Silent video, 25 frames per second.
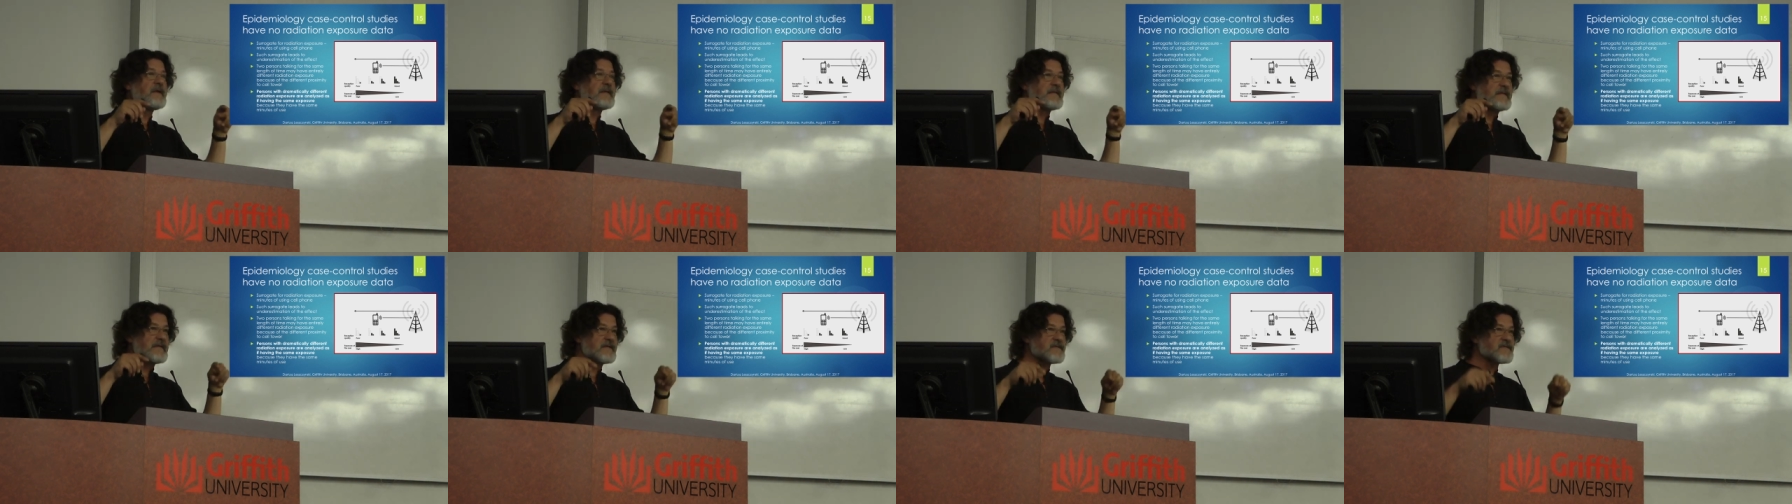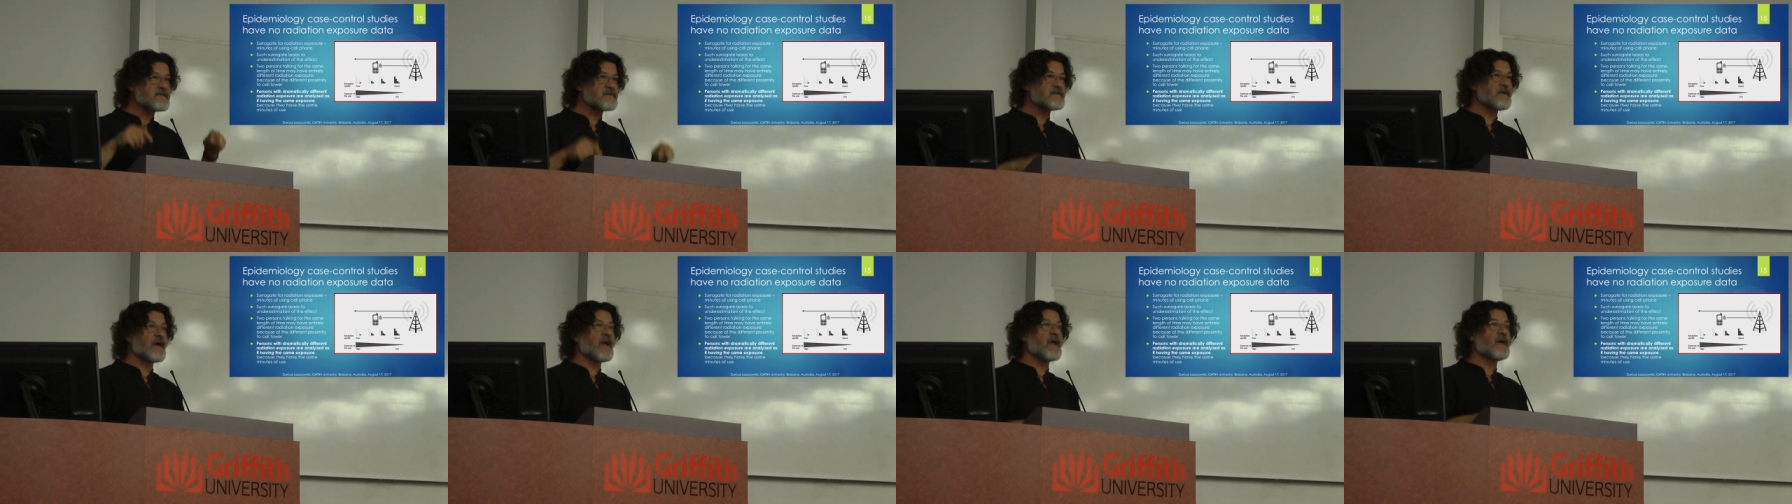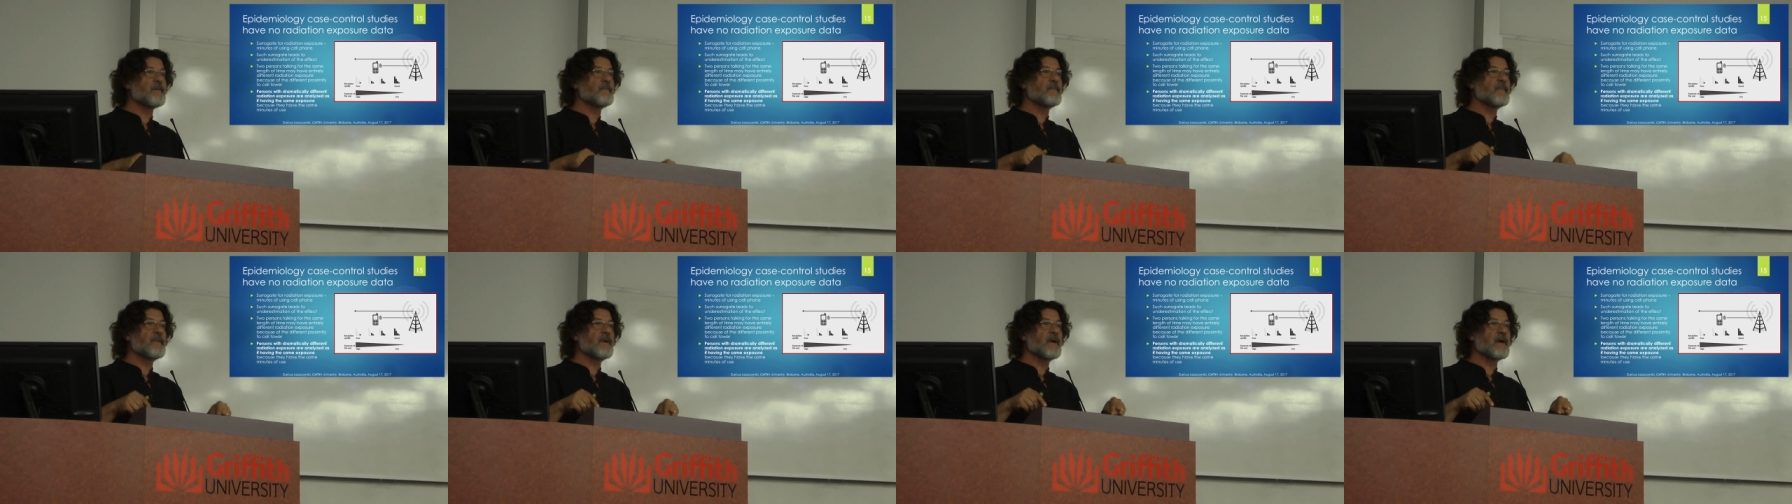in this
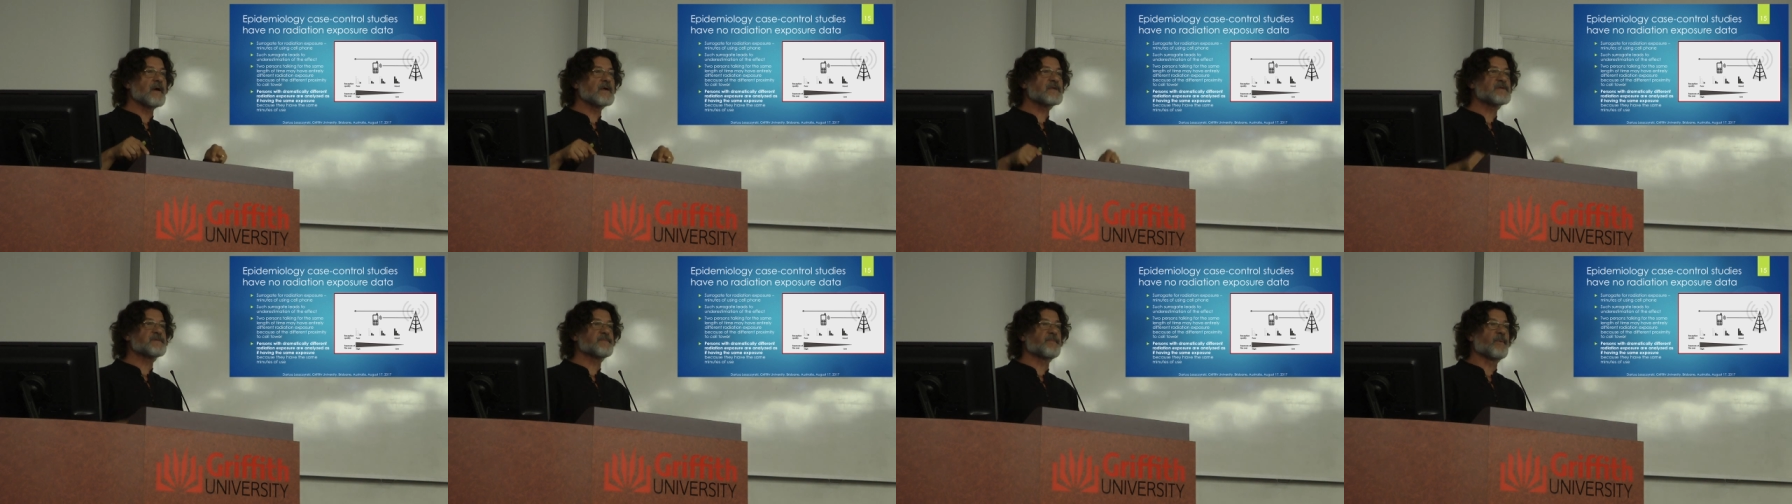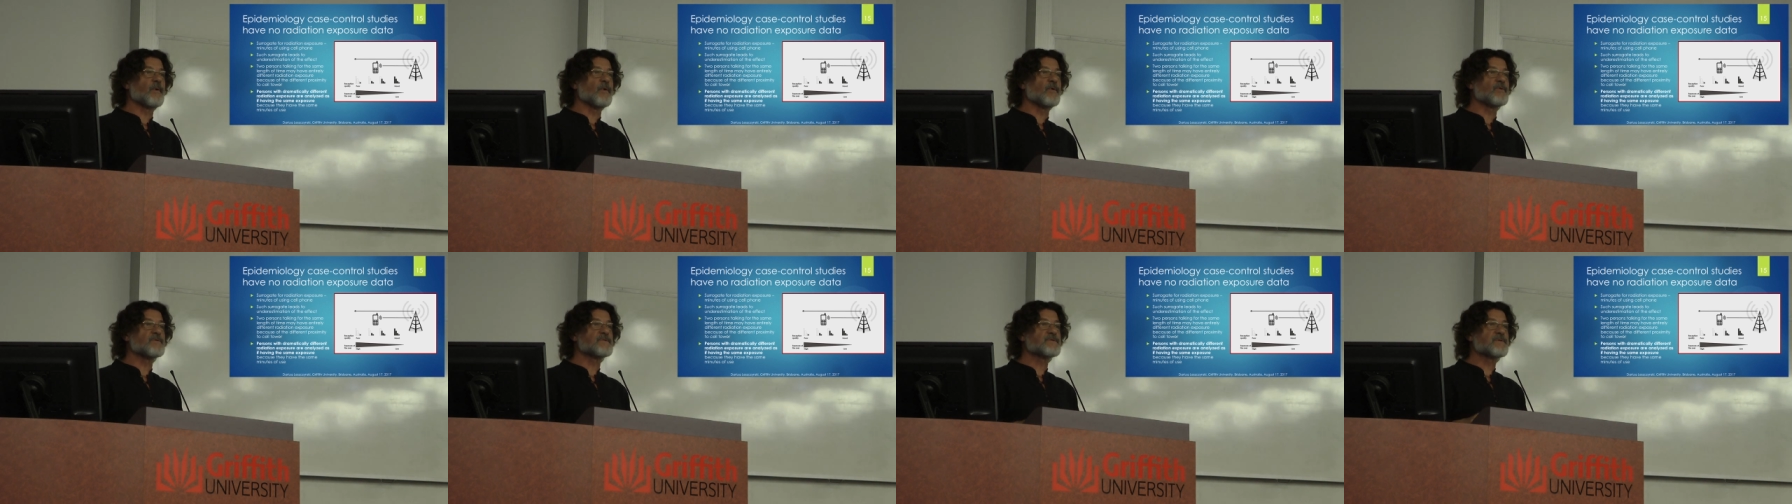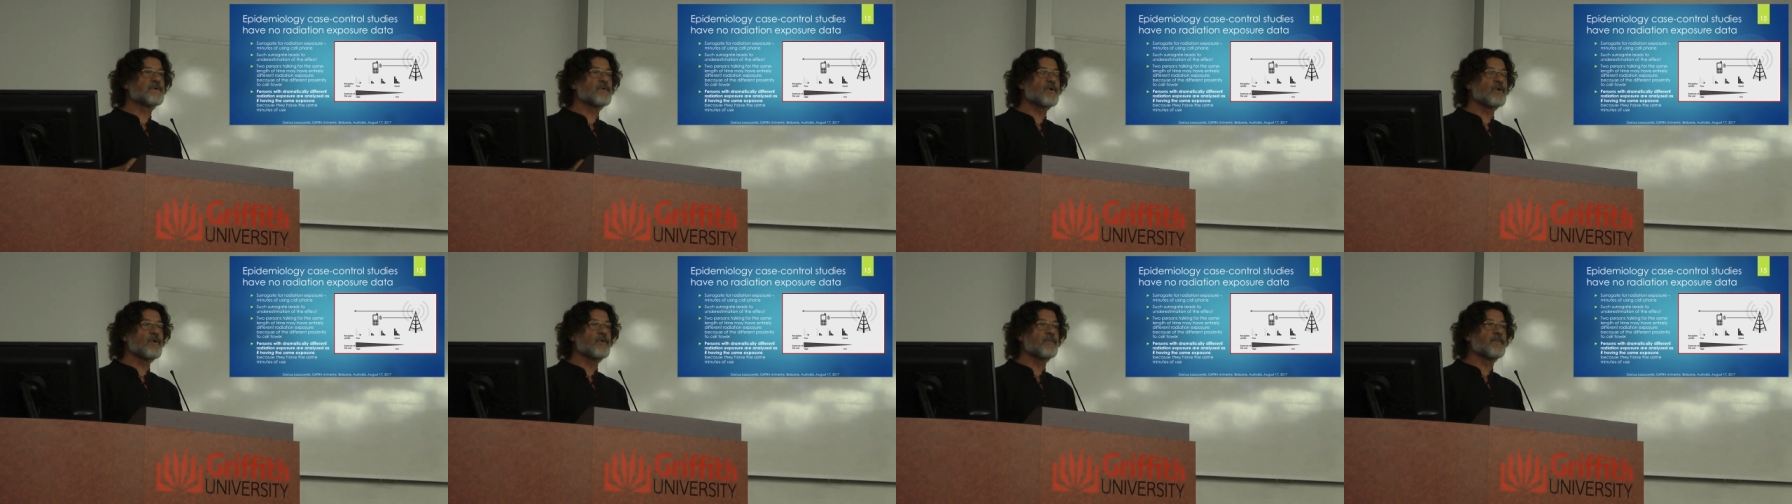same
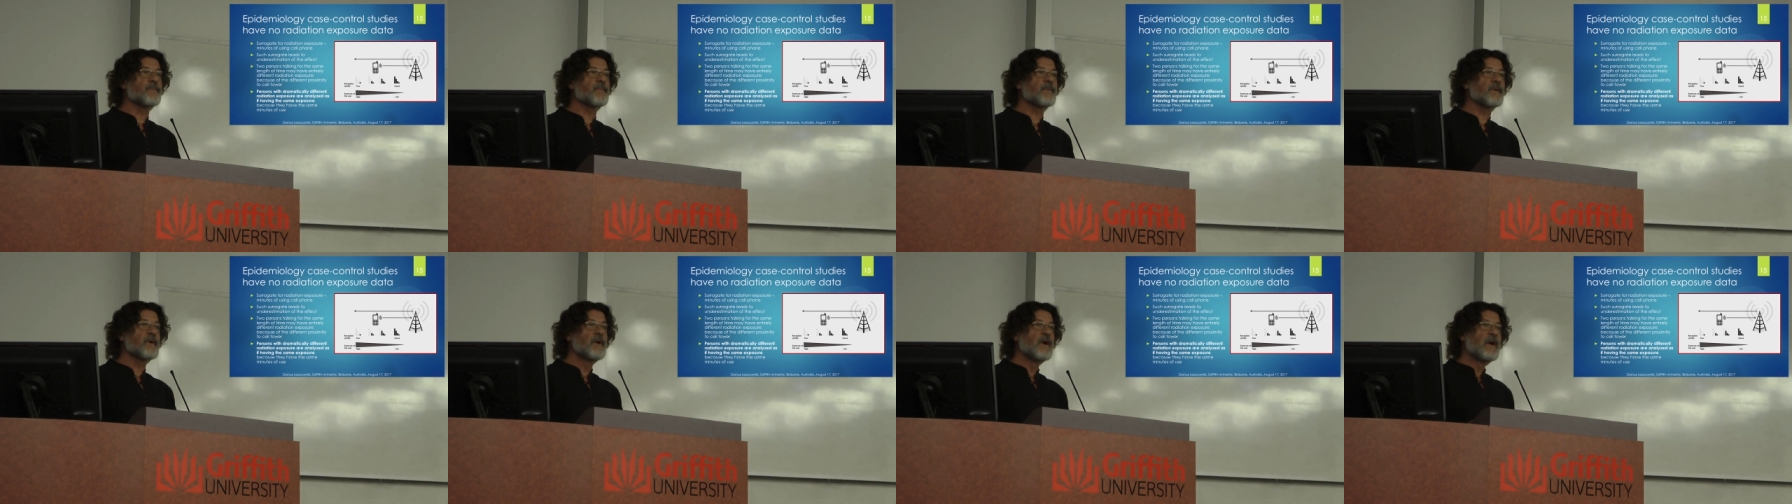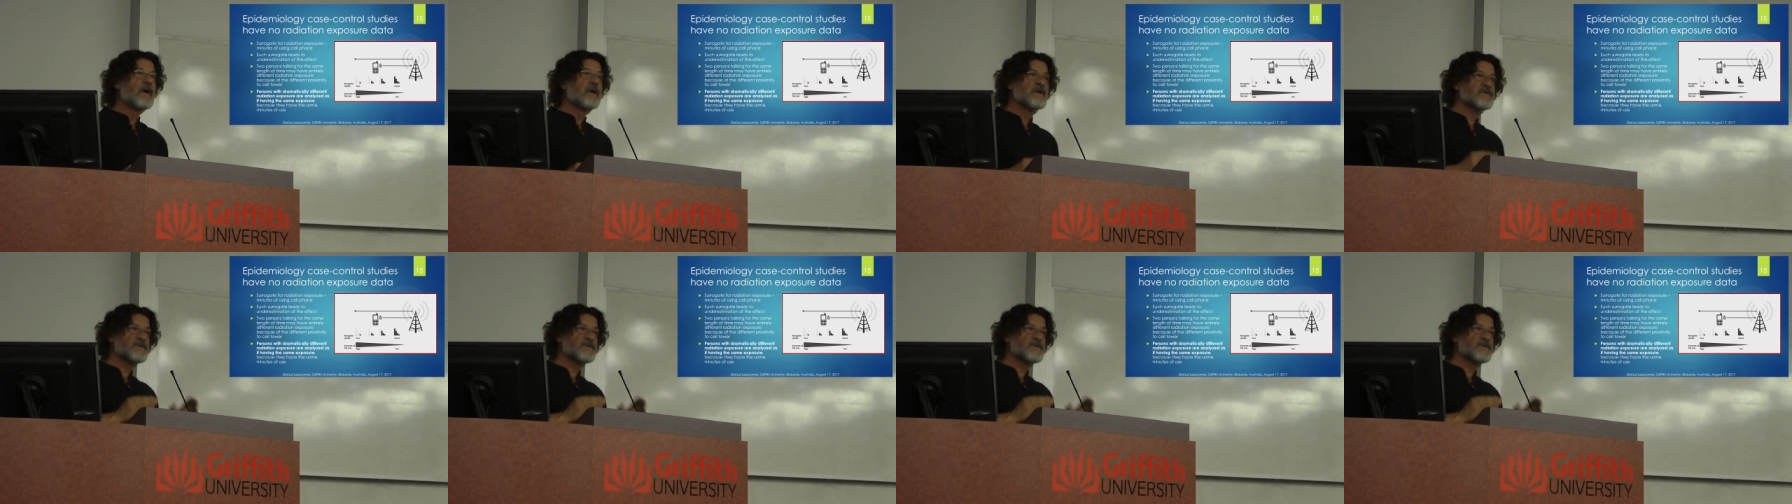exposed group.